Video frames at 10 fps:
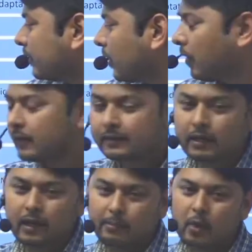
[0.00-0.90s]
or
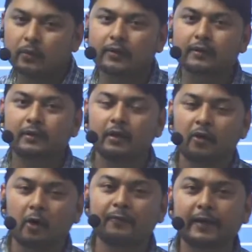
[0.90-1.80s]
the amount
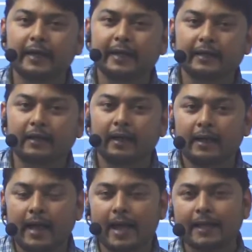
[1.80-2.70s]
or funding
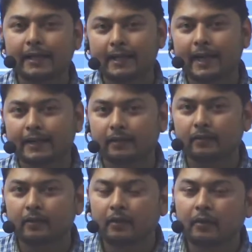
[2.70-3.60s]
I can get,
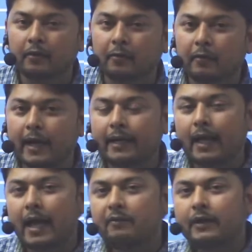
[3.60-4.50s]
and
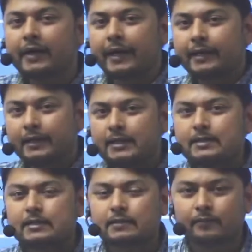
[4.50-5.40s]
I will trade
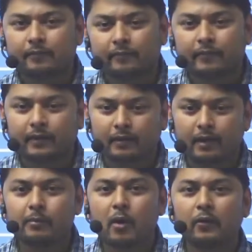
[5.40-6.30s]
this
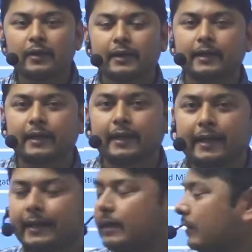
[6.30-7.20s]
amount
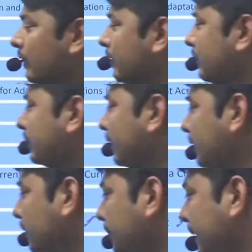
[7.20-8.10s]
in
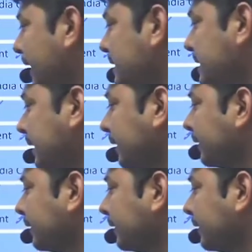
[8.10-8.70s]
the BSc.